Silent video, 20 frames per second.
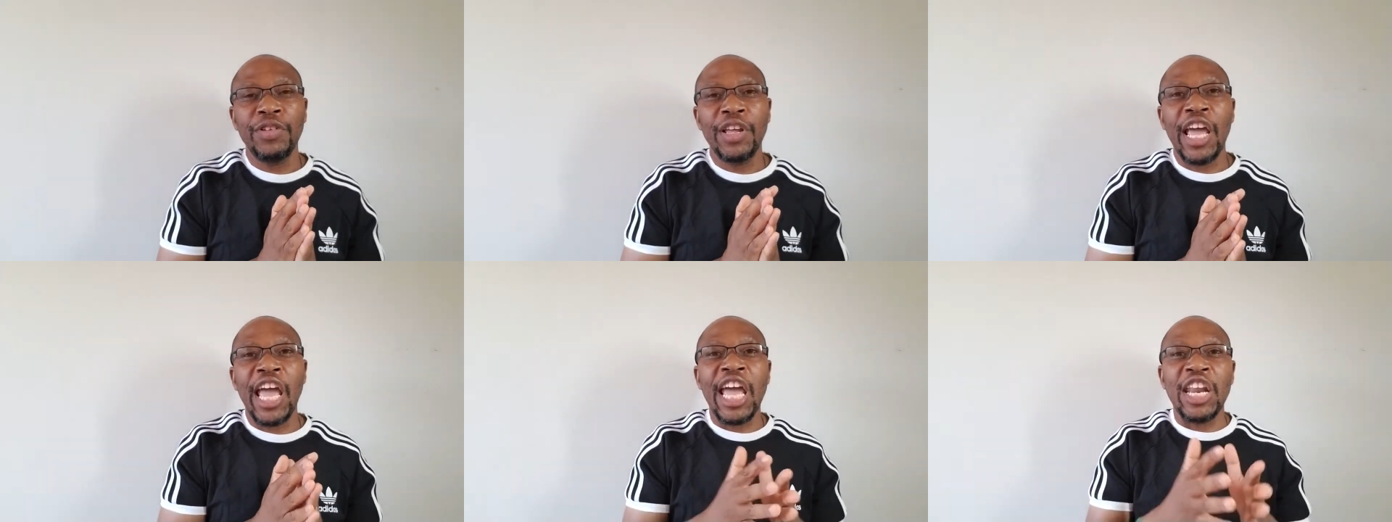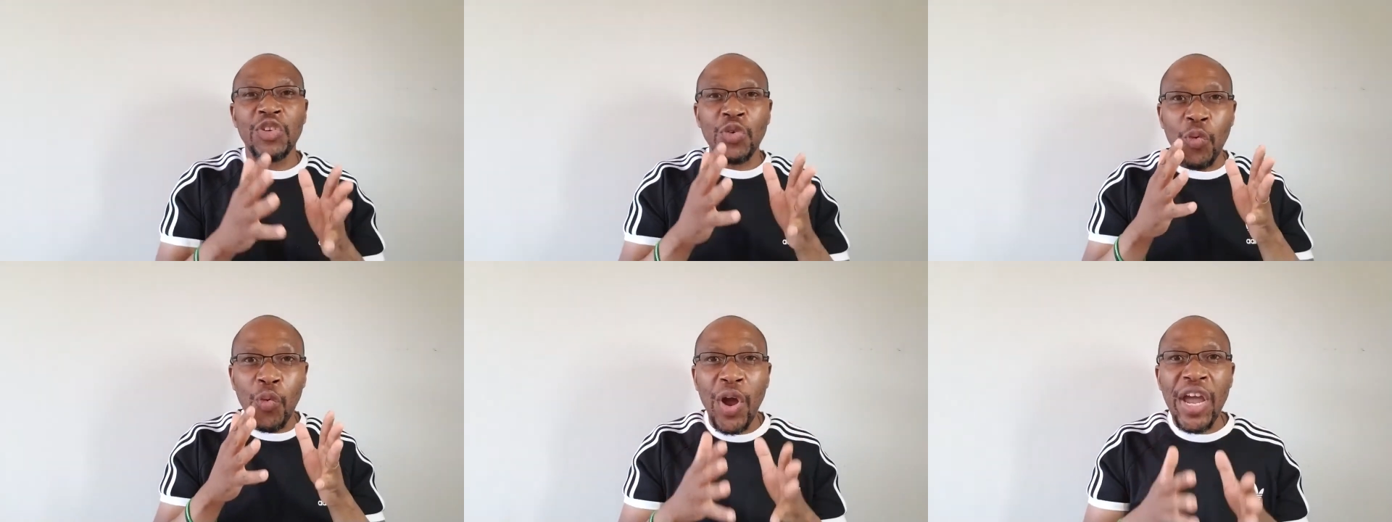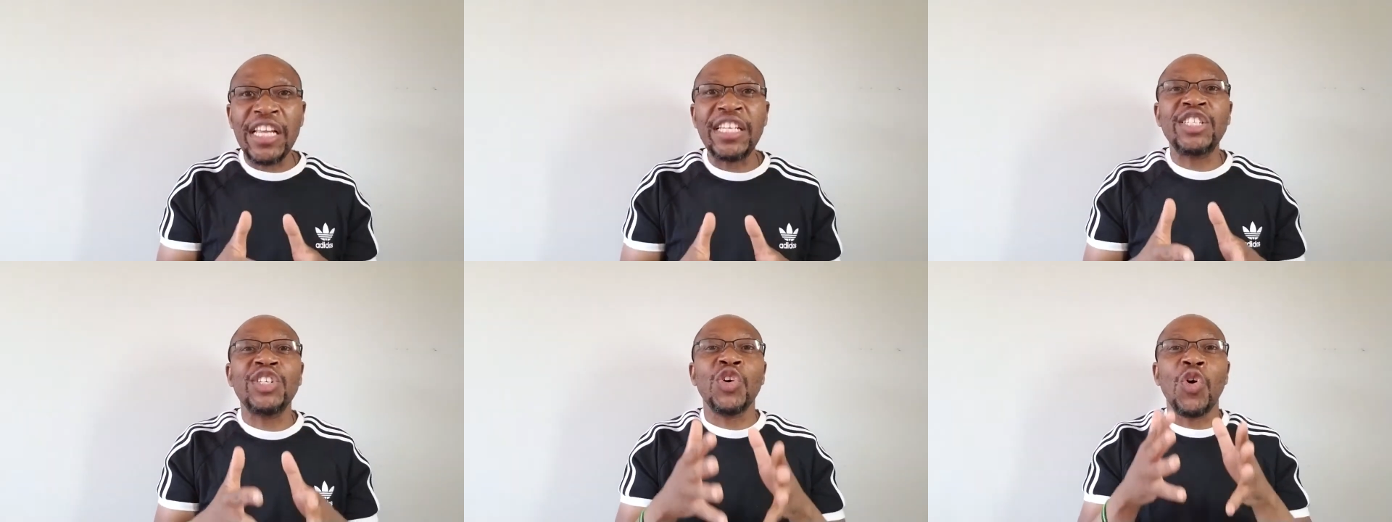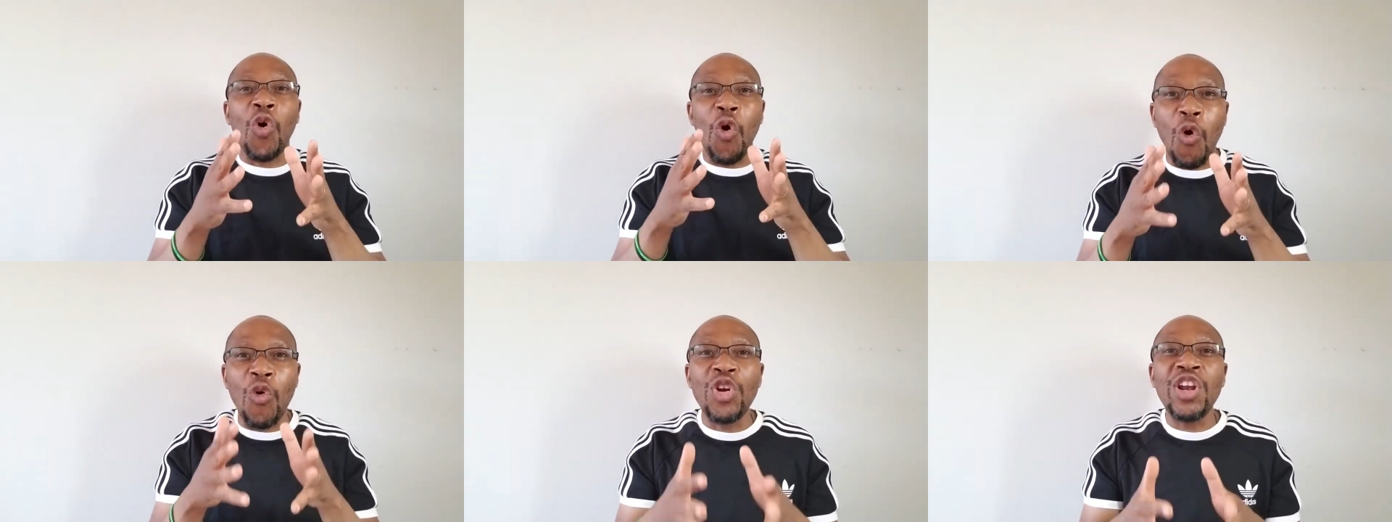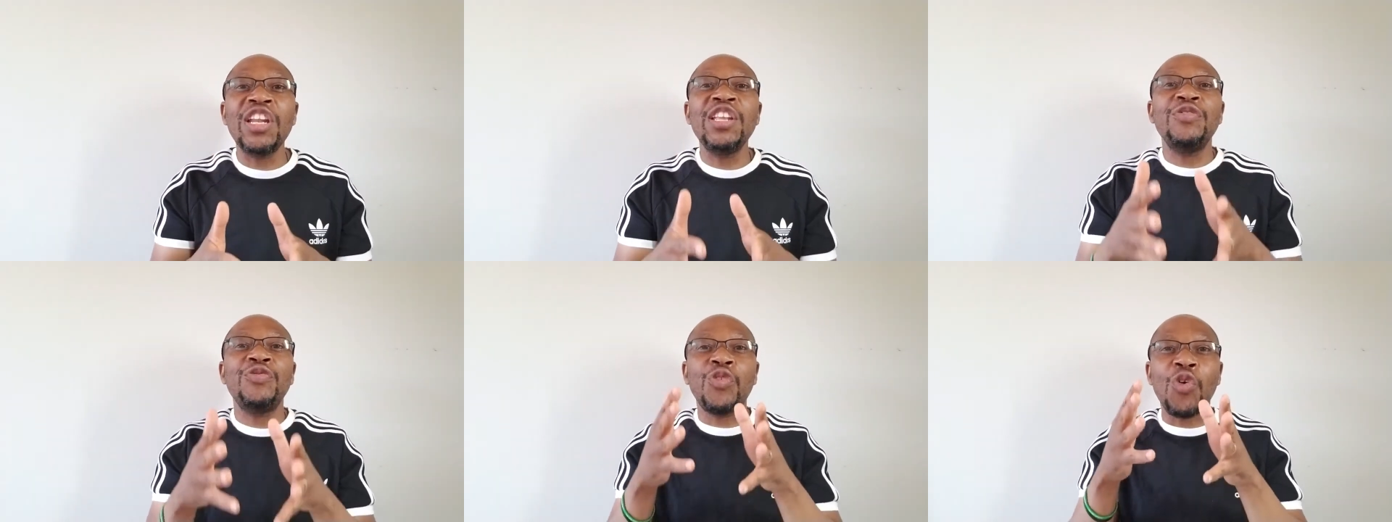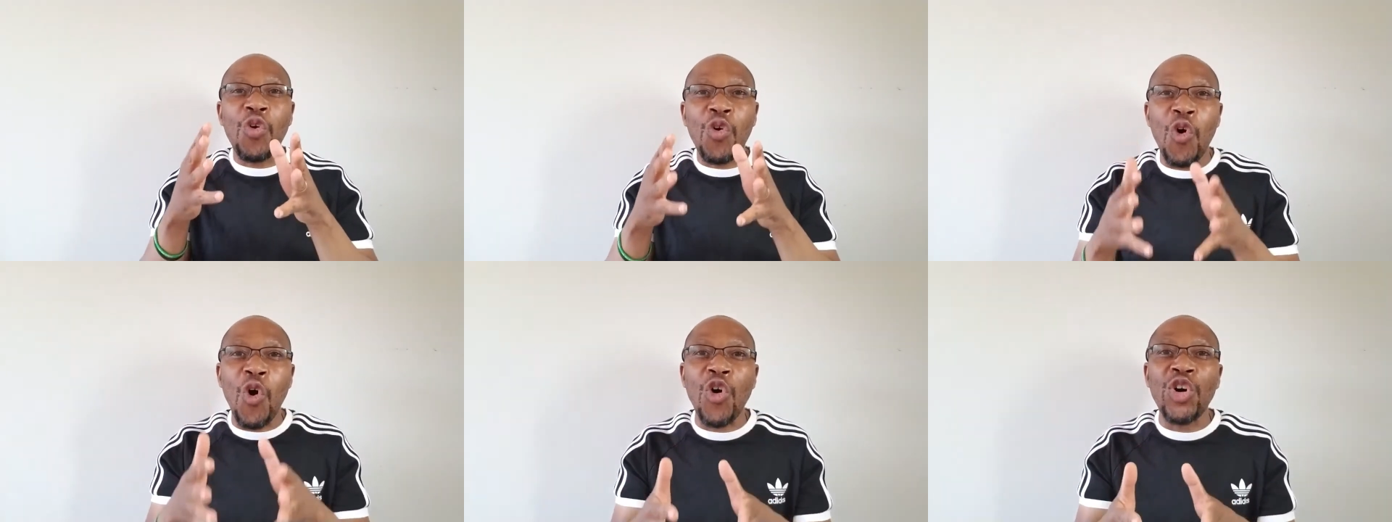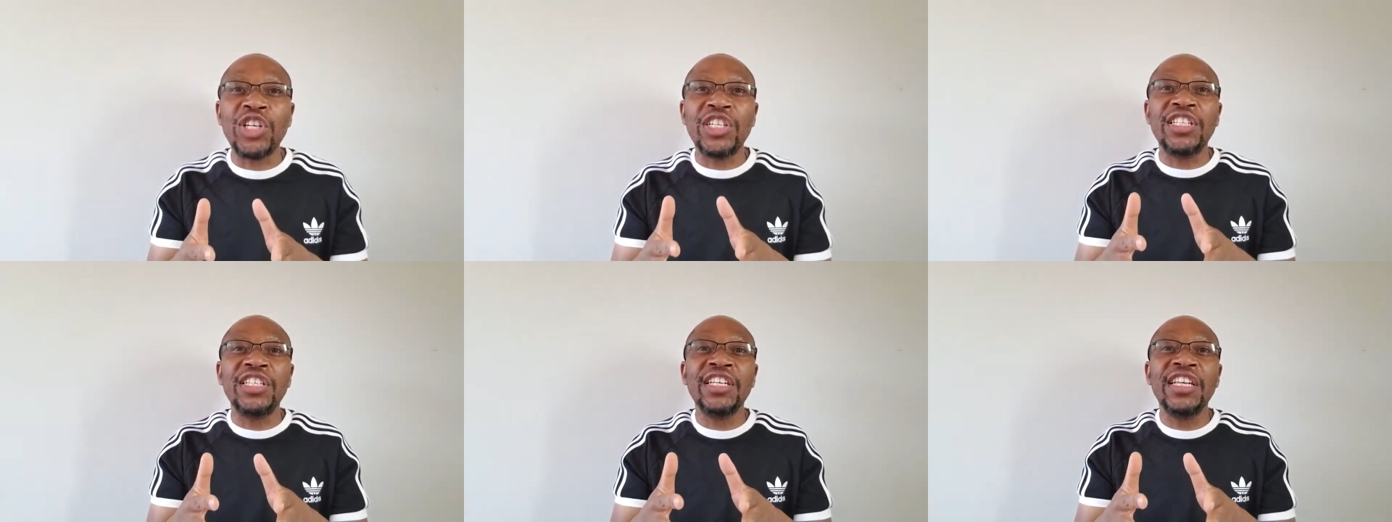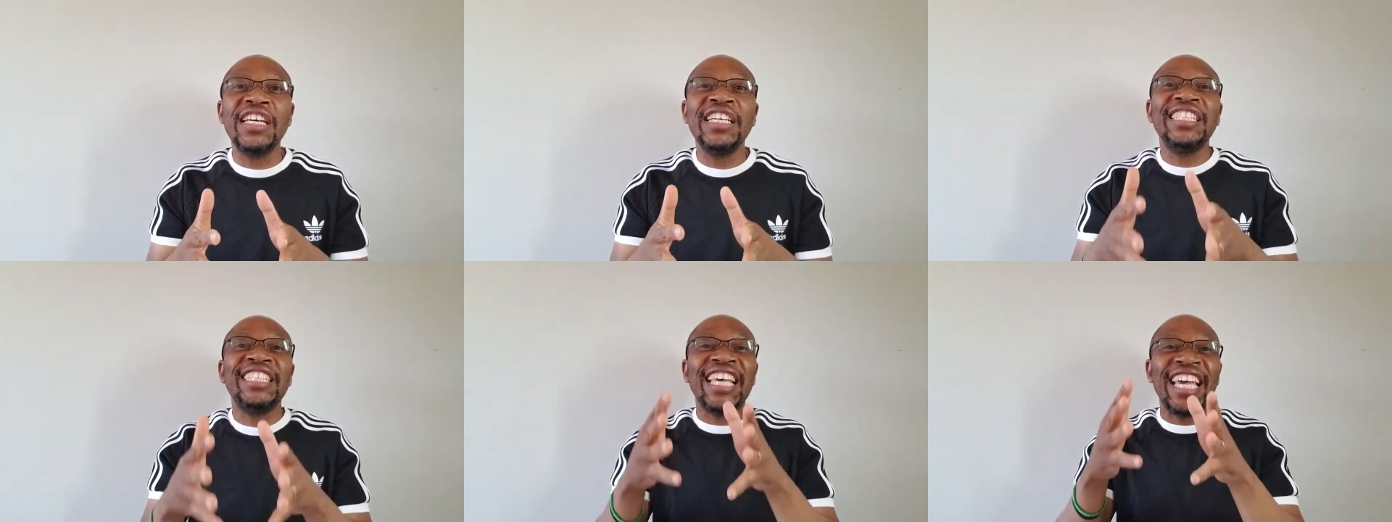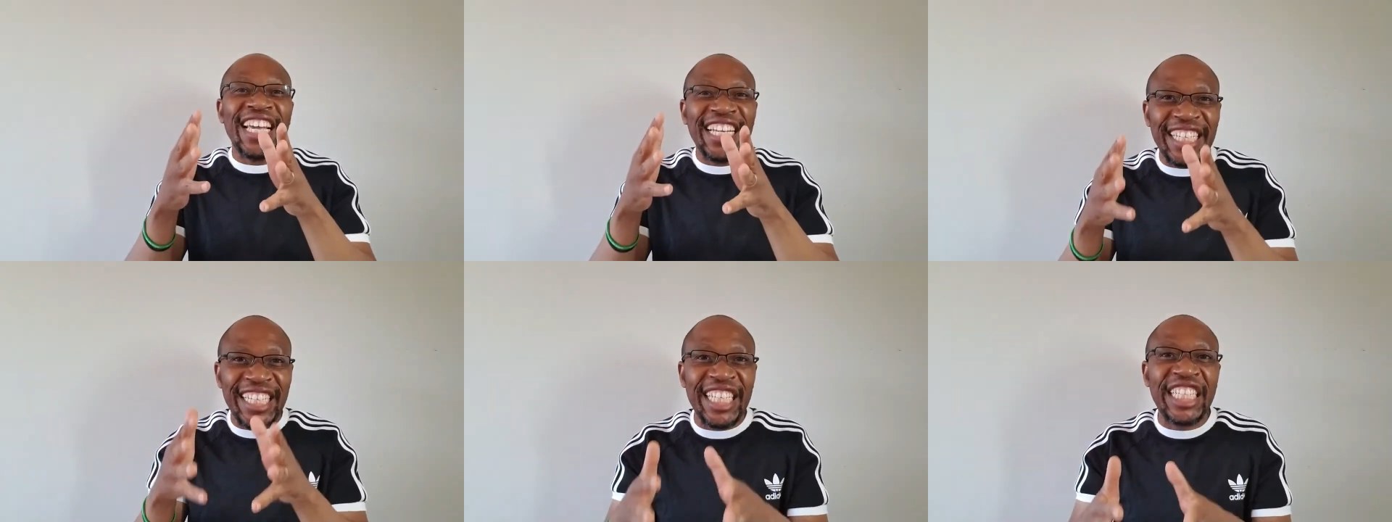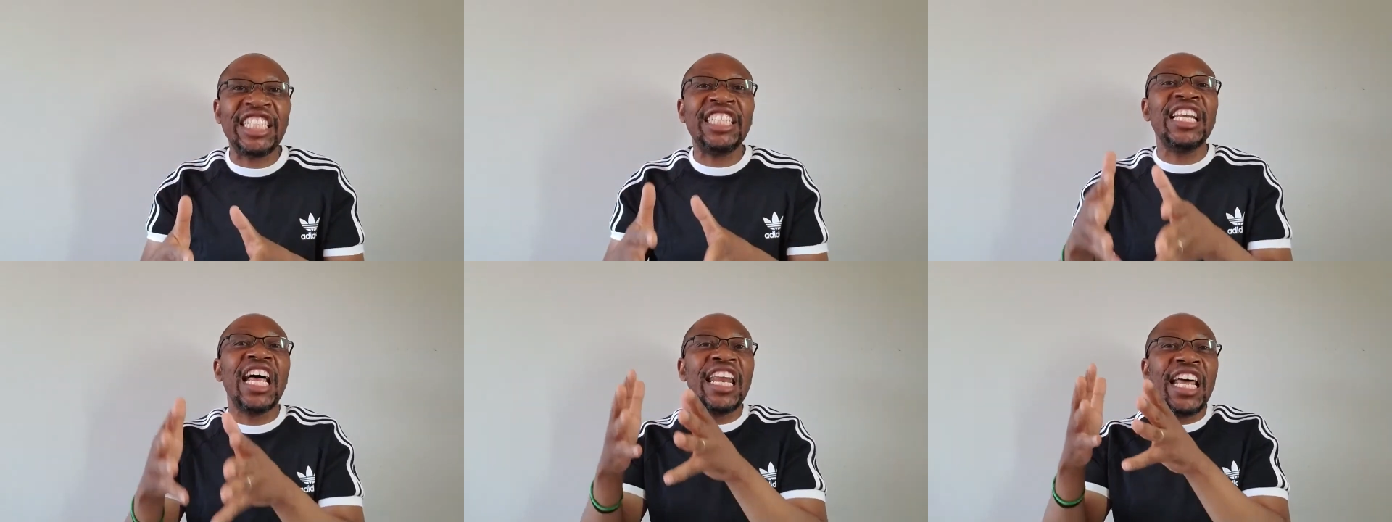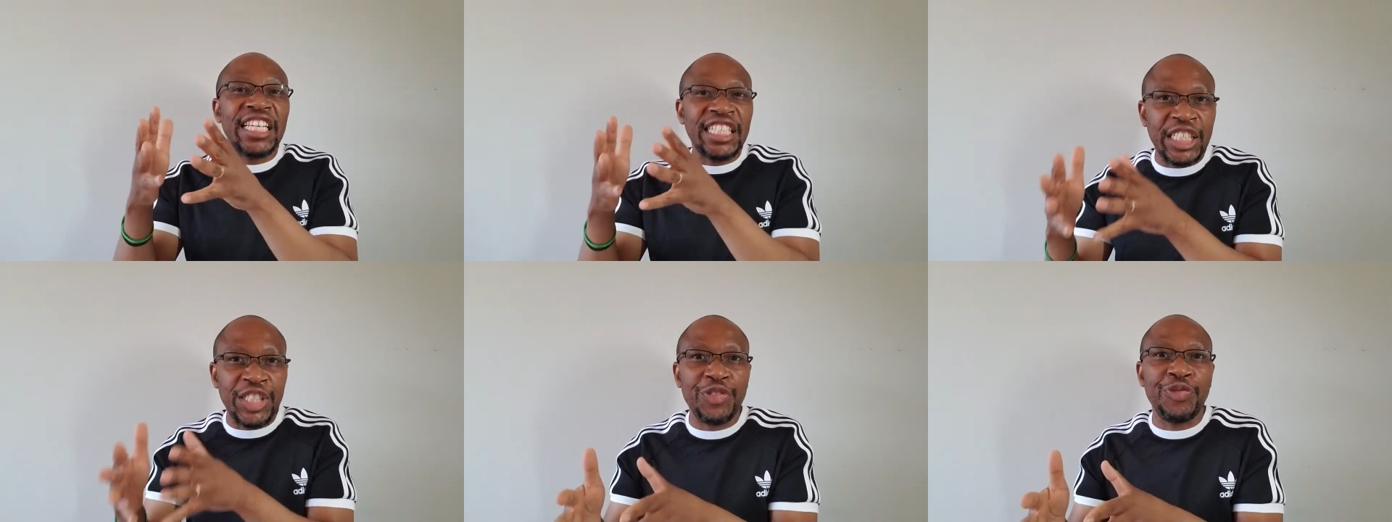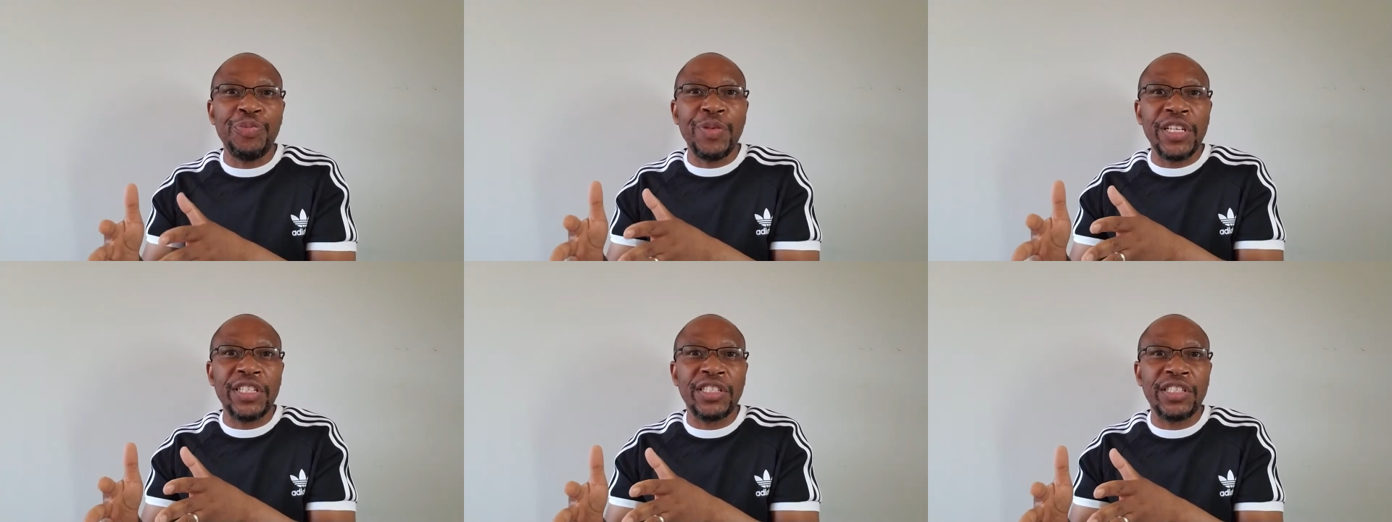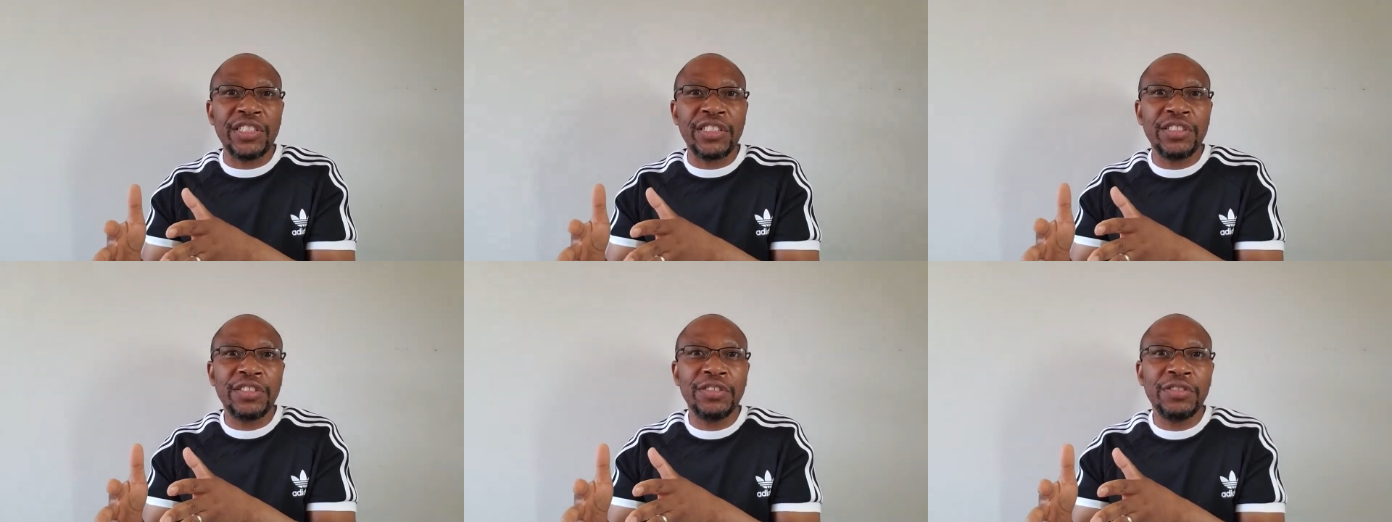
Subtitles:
and wait only for God's additional achievements.